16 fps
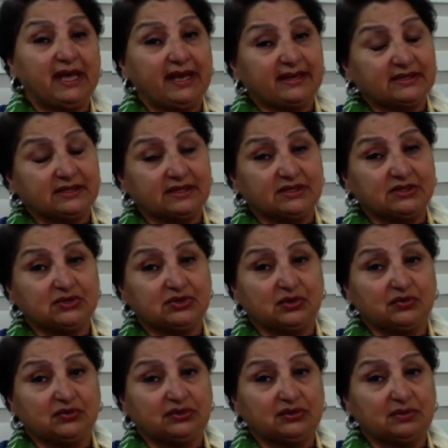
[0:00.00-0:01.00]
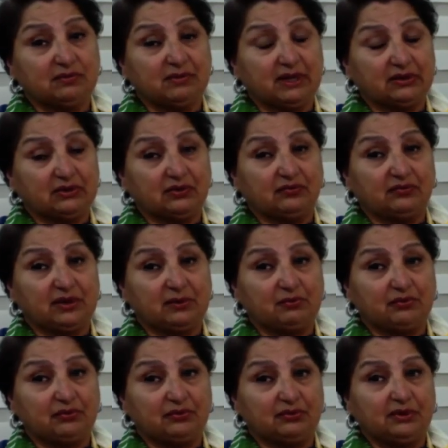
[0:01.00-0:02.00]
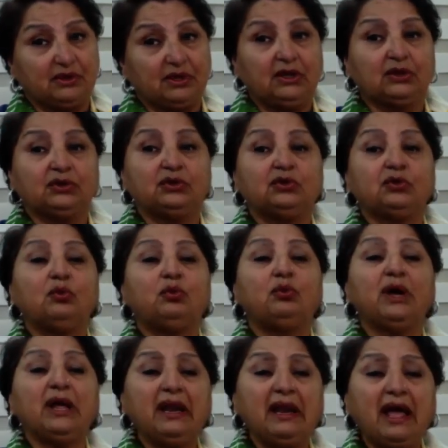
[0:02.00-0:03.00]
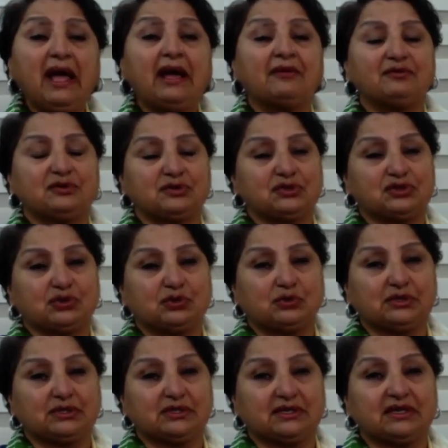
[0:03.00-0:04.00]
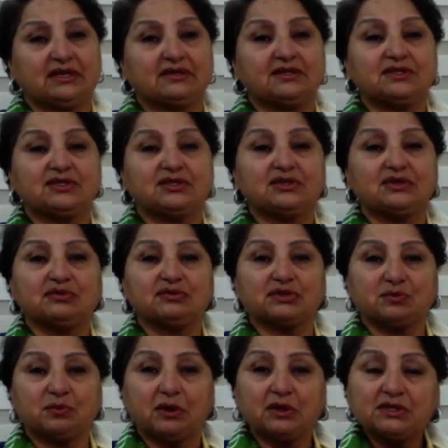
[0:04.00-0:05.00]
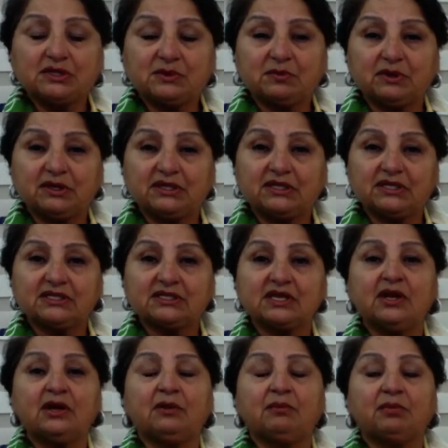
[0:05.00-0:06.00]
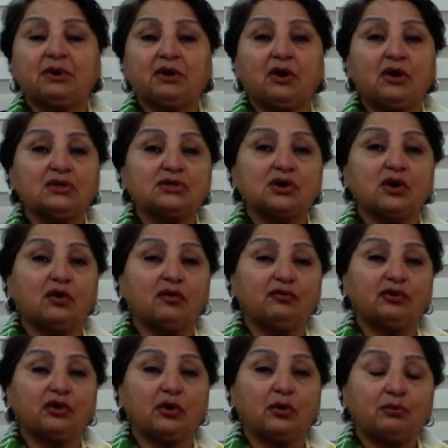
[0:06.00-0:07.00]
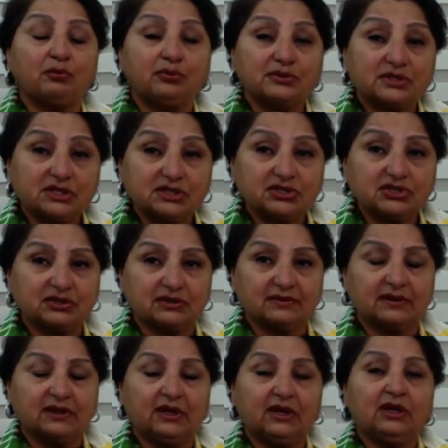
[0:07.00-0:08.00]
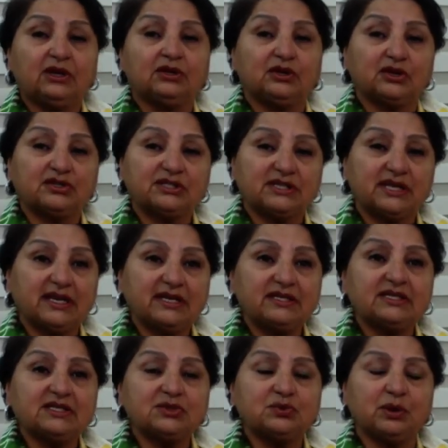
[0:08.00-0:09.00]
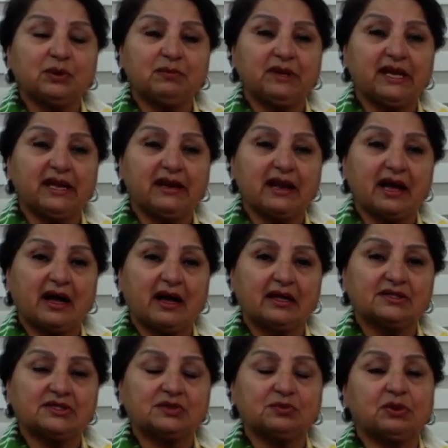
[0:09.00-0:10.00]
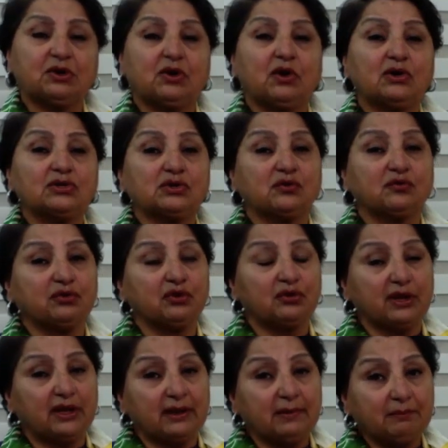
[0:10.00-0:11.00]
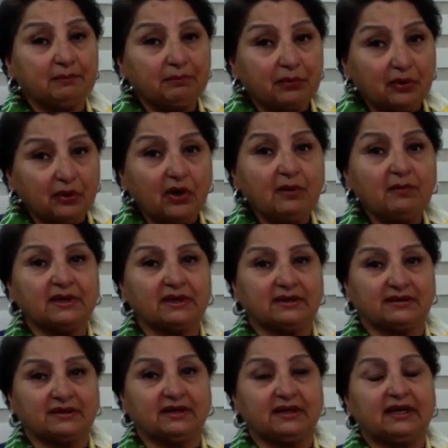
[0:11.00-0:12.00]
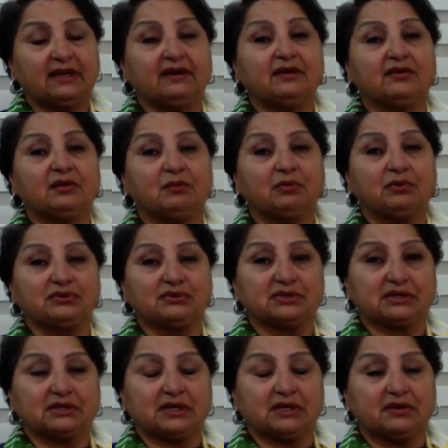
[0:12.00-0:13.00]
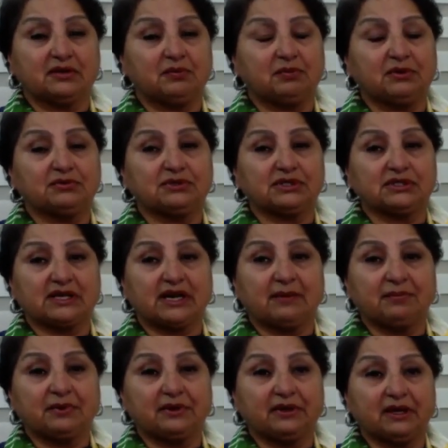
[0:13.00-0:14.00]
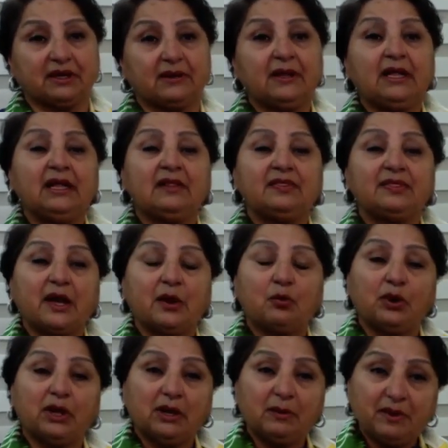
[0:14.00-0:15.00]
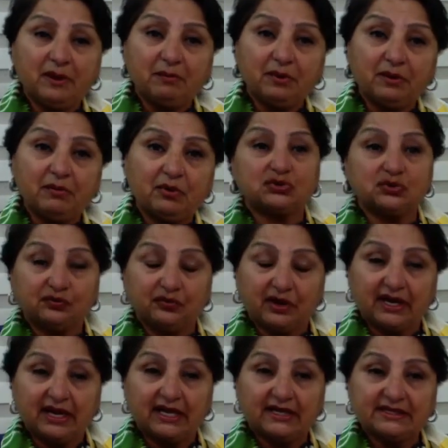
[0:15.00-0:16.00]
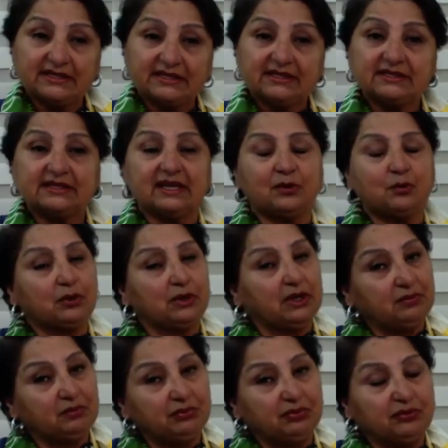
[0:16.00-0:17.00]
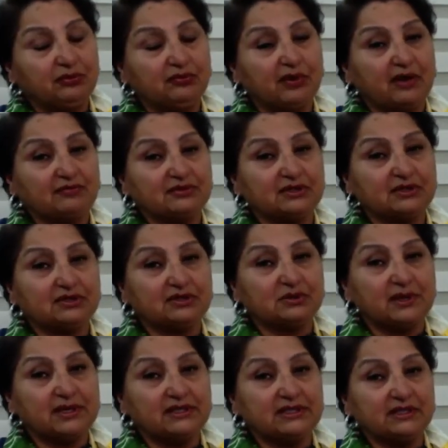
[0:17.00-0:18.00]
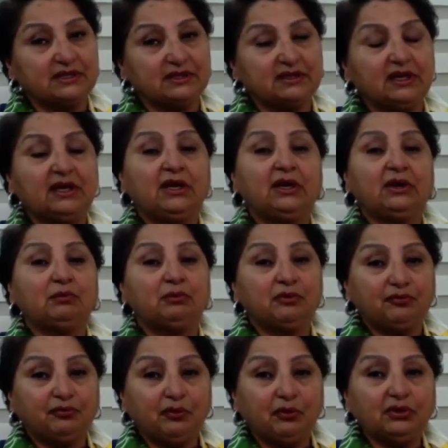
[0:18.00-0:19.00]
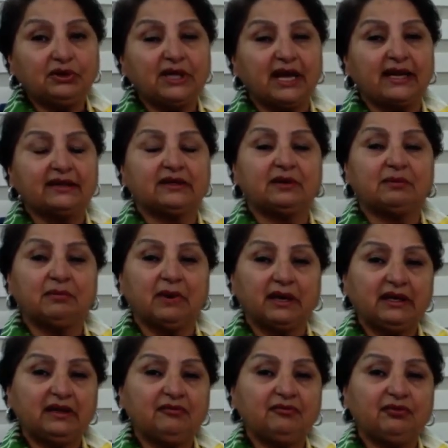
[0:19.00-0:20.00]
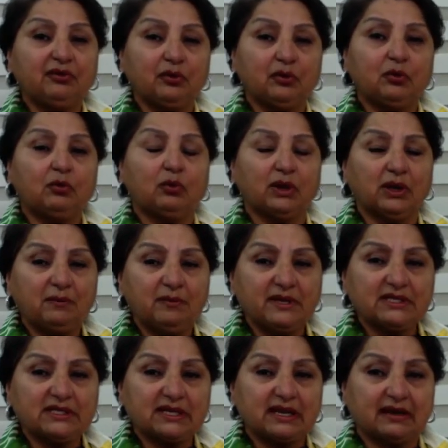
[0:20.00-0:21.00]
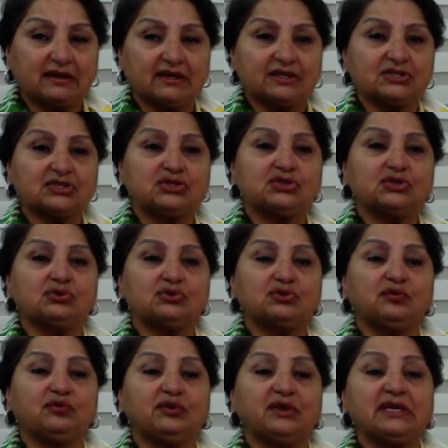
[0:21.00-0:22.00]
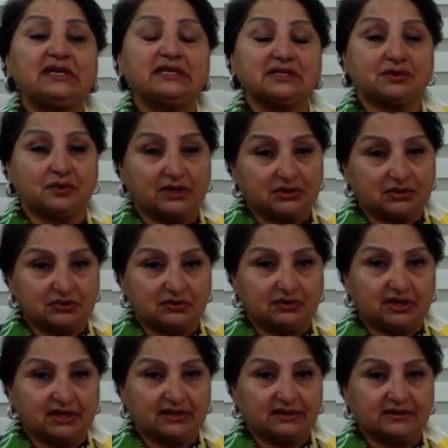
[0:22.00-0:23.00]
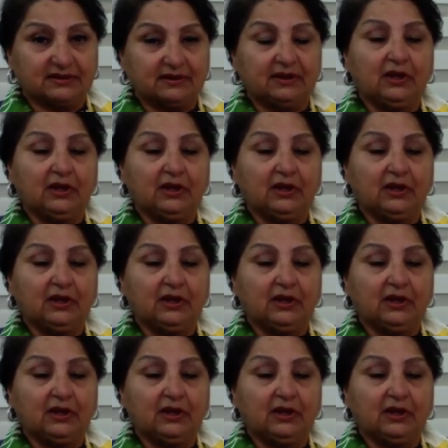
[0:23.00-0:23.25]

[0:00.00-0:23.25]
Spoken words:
hectic during the month of April. You will have to shoulder additional responsibilities because of your position. Your status will be enhanced because of your employment in a reputed company. There will be promoted finances. They will improve after the 20th. Before that, the money flow will be sluggish due to Venus retrograde.